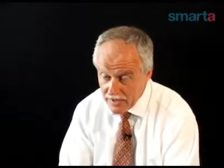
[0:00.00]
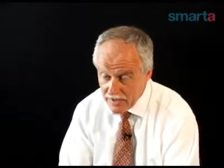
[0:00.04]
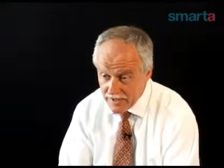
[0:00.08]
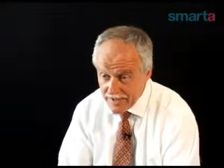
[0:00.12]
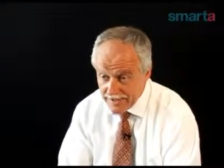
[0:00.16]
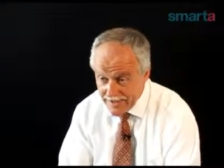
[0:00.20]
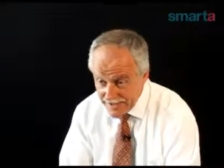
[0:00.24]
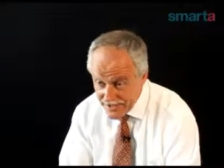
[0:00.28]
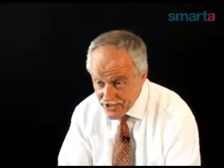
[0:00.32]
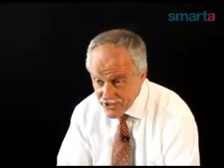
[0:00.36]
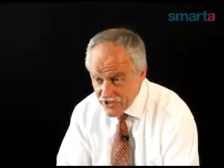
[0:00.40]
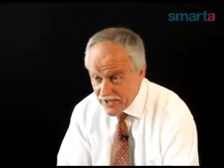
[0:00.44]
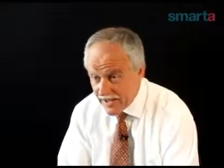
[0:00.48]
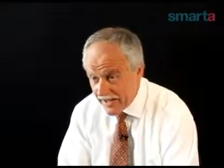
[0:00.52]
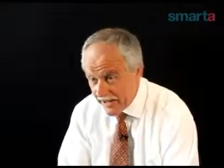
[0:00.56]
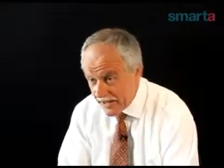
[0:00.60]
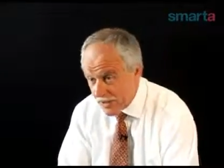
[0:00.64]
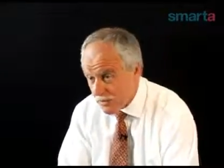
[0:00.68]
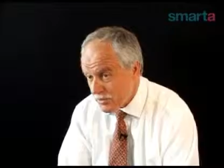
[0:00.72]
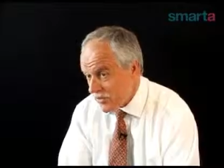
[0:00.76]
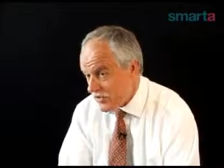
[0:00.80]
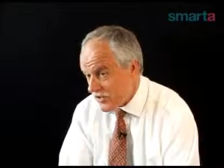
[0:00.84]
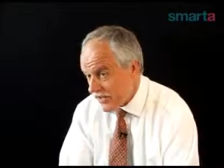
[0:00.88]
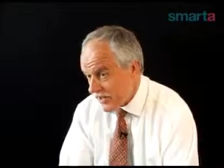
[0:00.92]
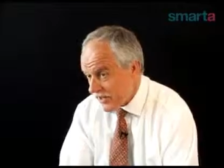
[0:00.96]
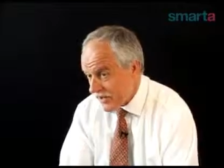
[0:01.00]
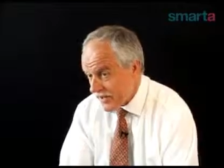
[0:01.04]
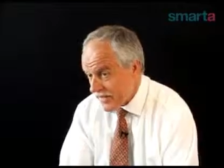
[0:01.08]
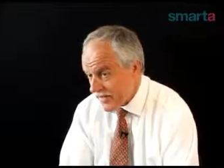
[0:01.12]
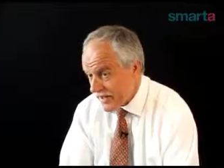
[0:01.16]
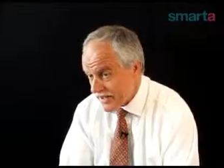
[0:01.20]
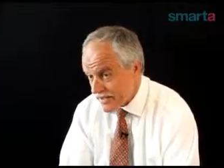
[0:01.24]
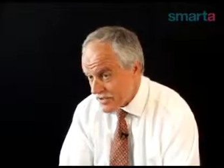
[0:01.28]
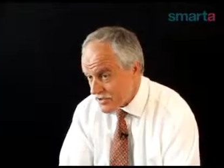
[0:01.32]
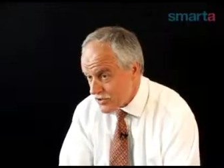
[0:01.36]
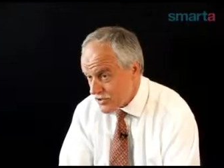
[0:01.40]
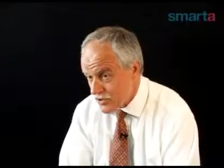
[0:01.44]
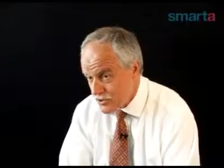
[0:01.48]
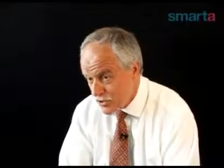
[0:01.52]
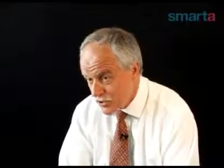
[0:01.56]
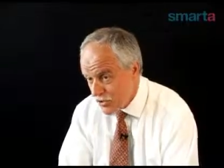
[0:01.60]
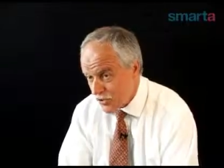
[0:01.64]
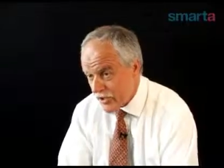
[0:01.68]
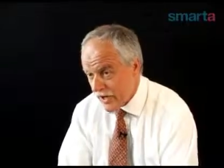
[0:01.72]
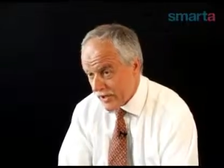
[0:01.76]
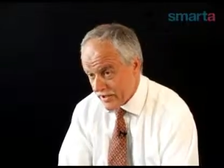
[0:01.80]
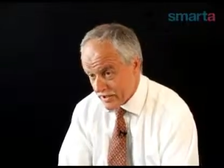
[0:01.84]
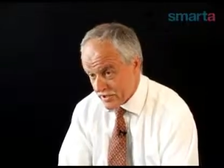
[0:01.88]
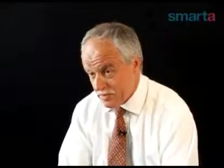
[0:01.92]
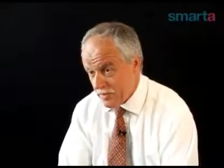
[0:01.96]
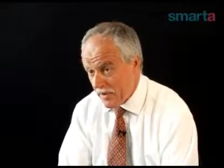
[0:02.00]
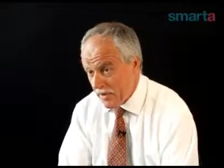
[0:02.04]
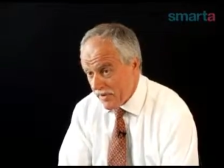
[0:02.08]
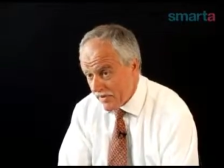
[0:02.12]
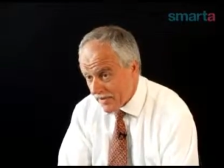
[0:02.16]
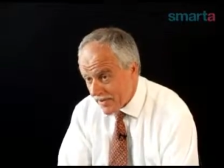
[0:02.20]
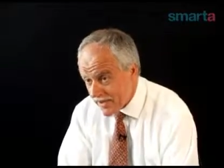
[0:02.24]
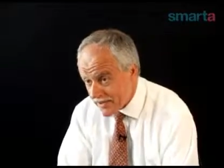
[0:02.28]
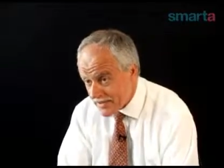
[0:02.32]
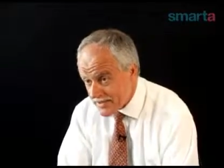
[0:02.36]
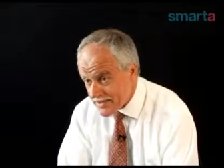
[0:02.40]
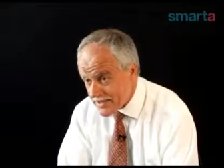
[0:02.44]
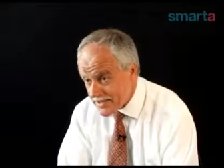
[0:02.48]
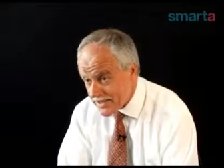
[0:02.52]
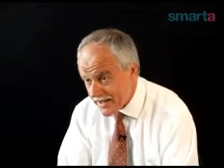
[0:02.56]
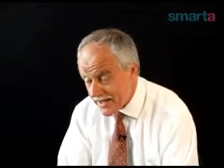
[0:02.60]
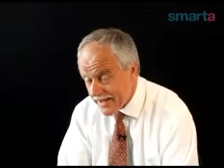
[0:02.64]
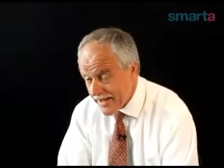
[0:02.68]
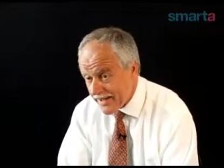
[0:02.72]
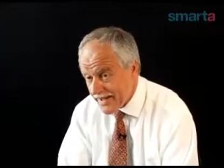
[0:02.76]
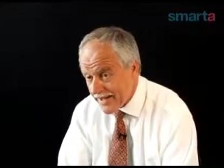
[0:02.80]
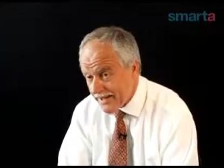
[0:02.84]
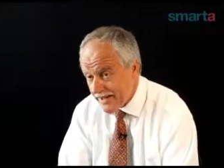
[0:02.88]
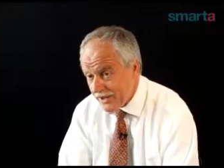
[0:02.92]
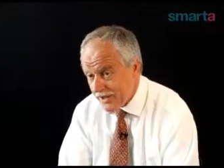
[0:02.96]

And actually, I would regard that as good experience. And